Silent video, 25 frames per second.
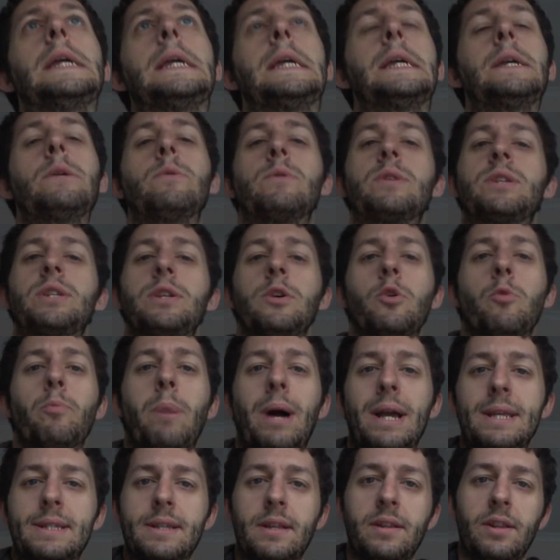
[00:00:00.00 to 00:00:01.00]
he was still
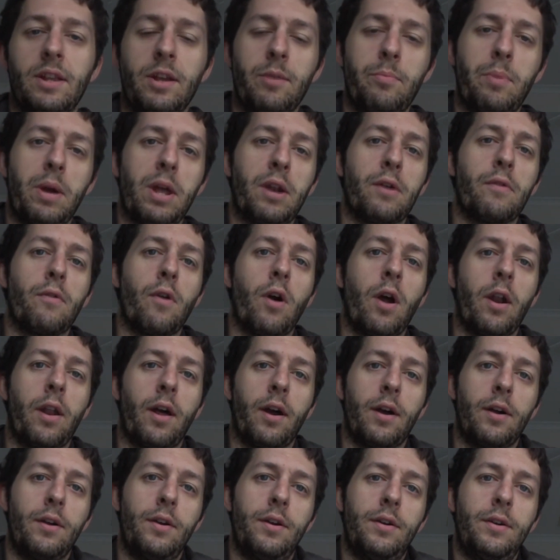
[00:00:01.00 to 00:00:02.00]
basically a better
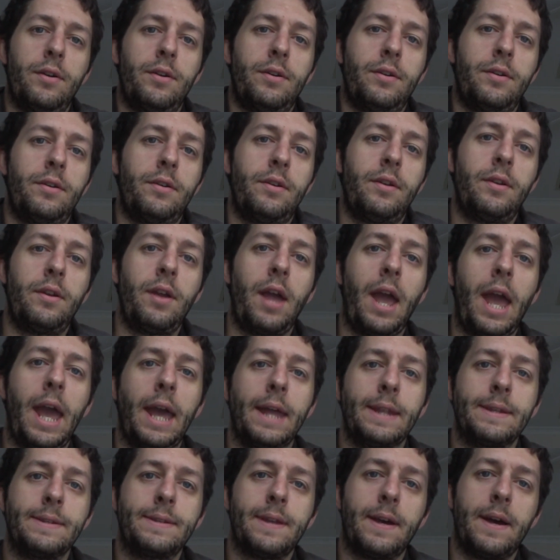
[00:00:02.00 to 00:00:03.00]
rider
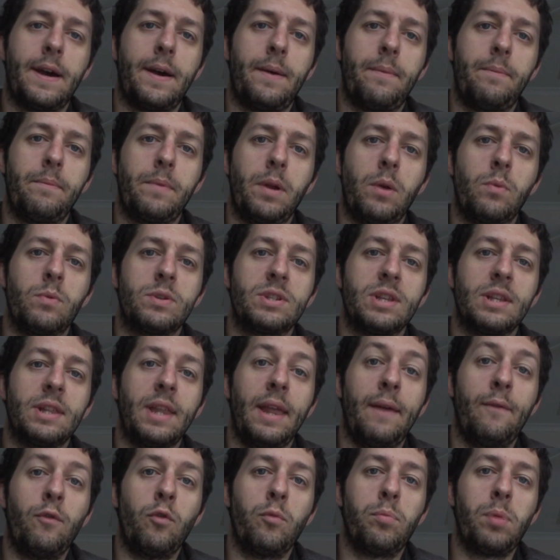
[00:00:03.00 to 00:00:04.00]
and um, it was a
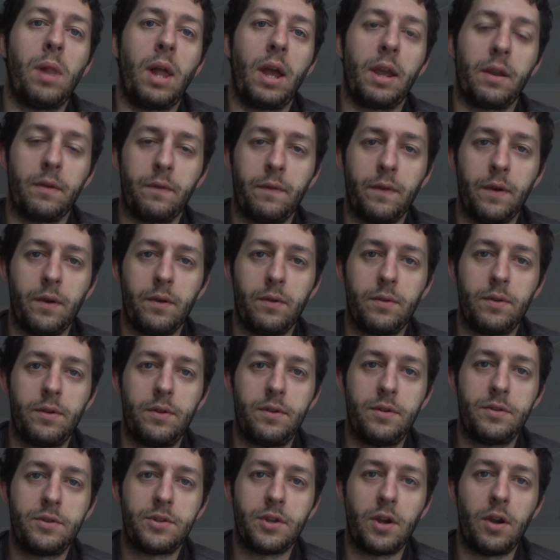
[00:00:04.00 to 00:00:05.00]
level playing field.
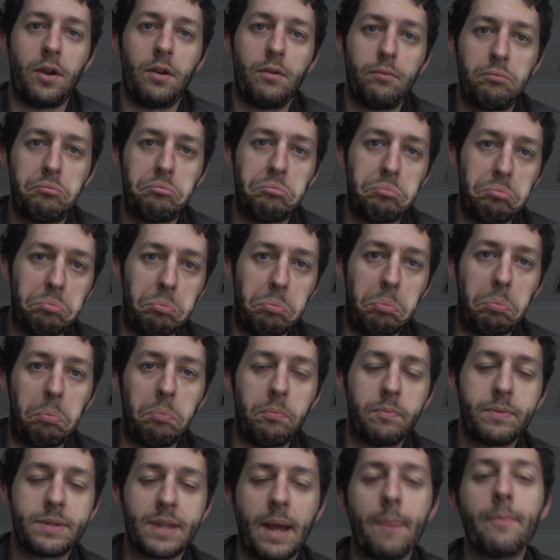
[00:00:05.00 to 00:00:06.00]
So
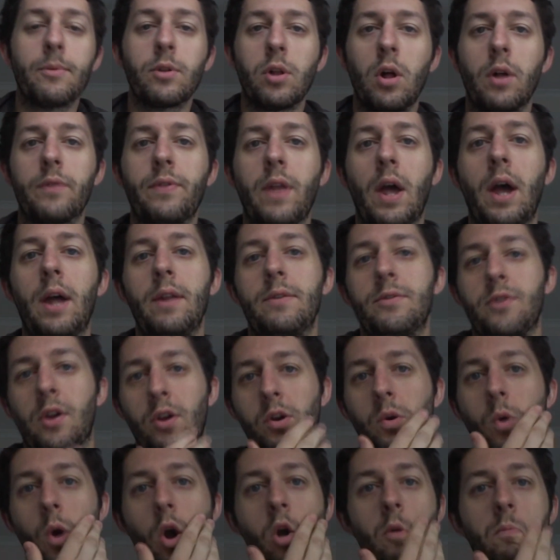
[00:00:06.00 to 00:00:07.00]
something like that.
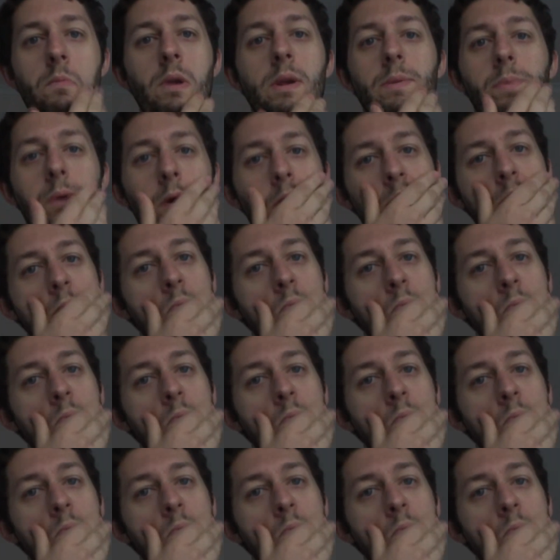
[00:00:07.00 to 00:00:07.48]
Don't quote me, but